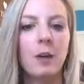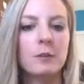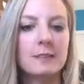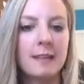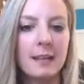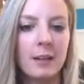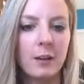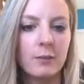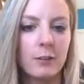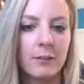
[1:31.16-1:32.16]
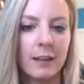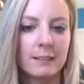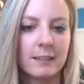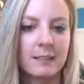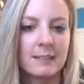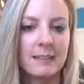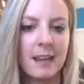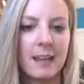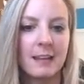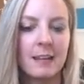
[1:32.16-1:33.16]
stayed home for Valentine's
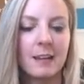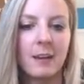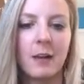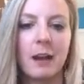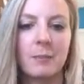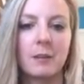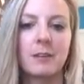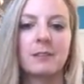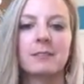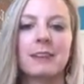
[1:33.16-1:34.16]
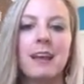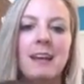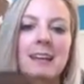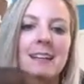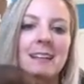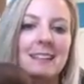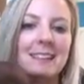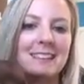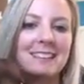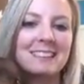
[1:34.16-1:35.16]
Day. Oh, hi, Blue. Hi.
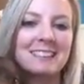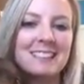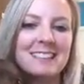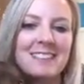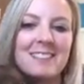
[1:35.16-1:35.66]
He's so